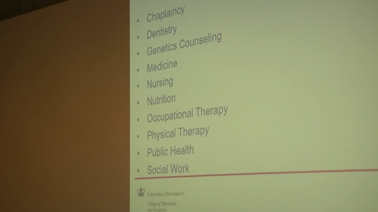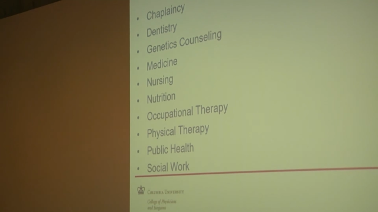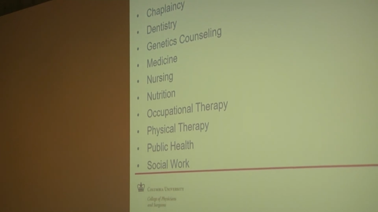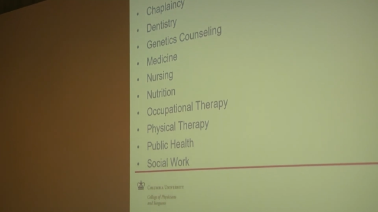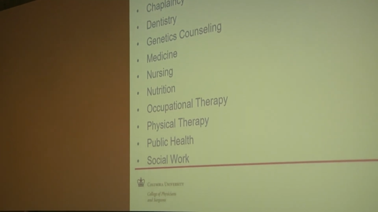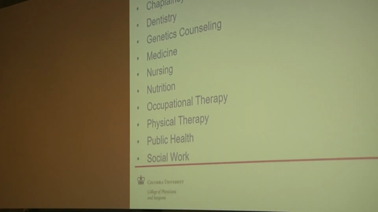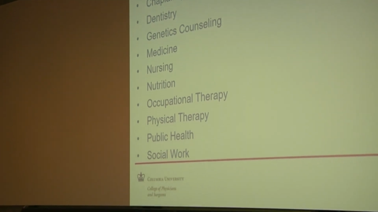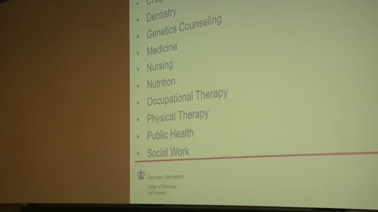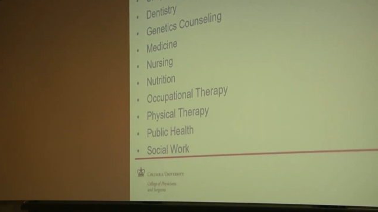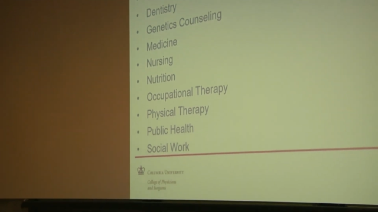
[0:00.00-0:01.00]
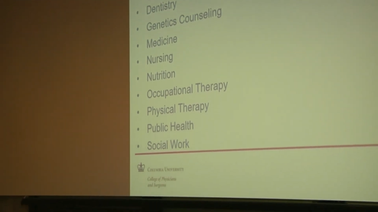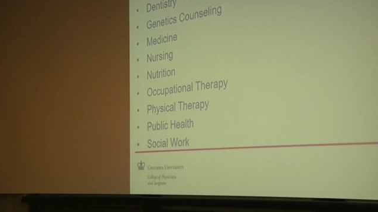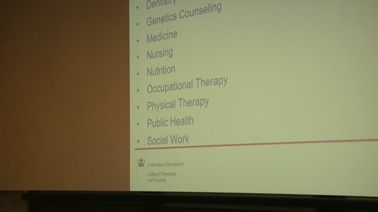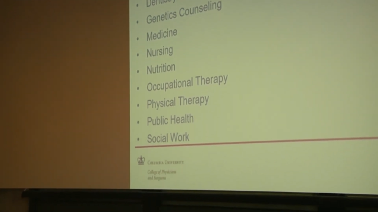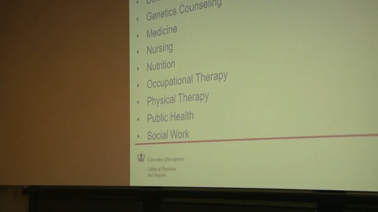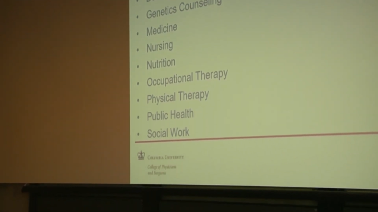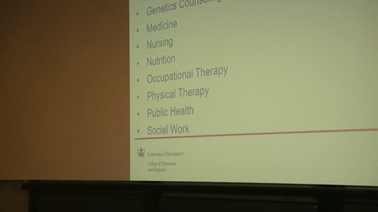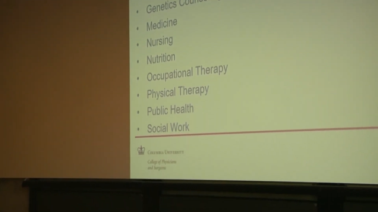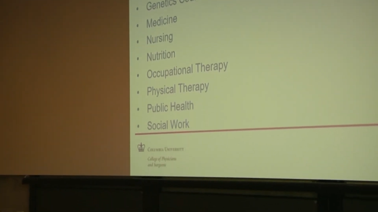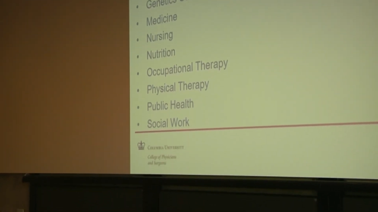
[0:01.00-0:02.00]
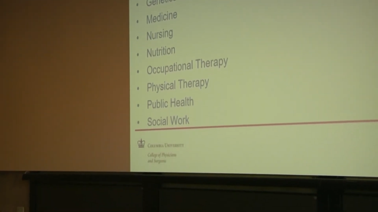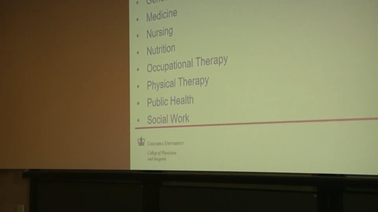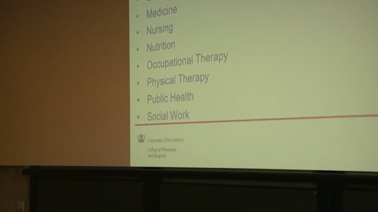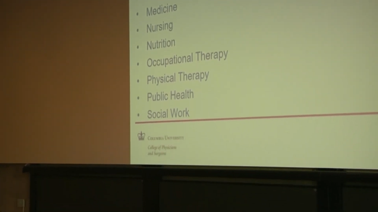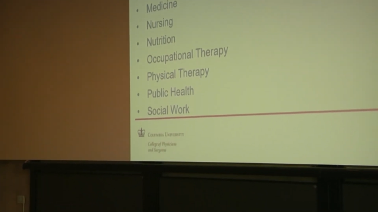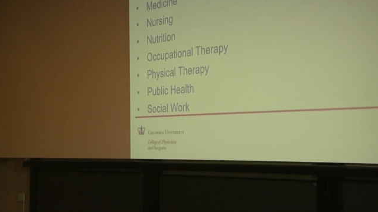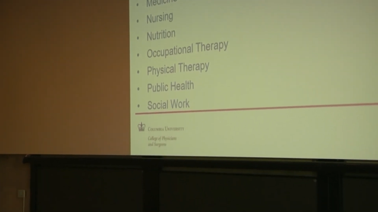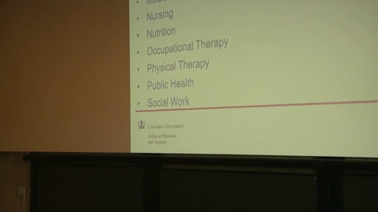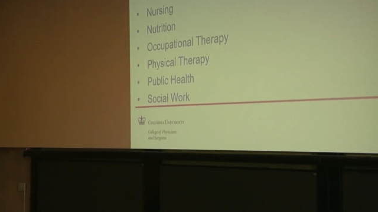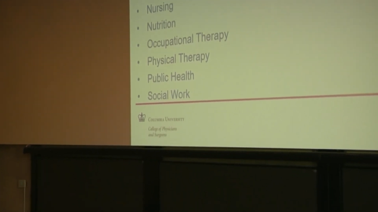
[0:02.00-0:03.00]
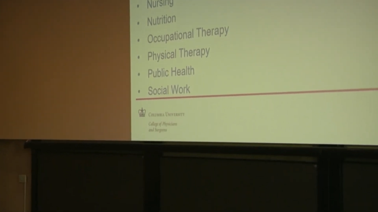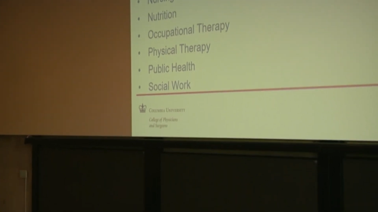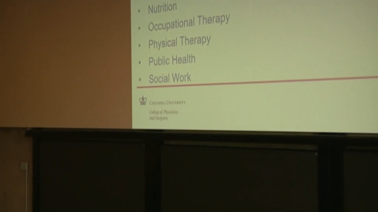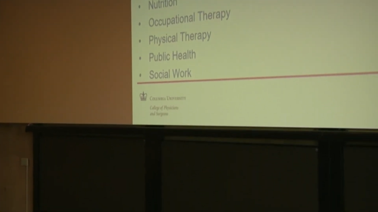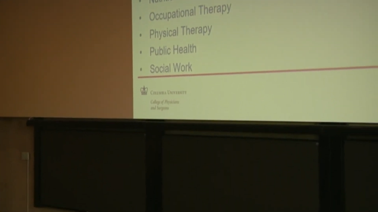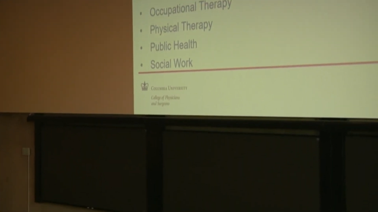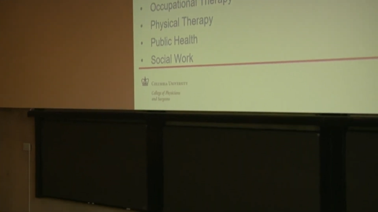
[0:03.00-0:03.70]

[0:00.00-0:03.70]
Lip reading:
No face is visible, so there are no lips to read.